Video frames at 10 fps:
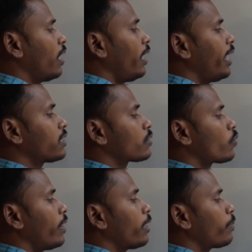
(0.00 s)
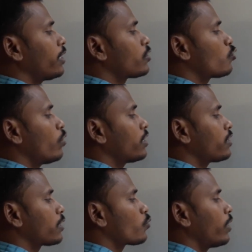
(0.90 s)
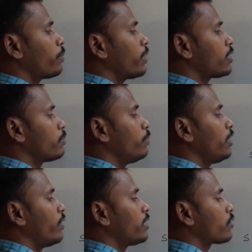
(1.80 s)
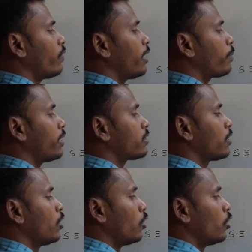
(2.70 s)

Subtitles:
ax square plus 2hxy plus by square plus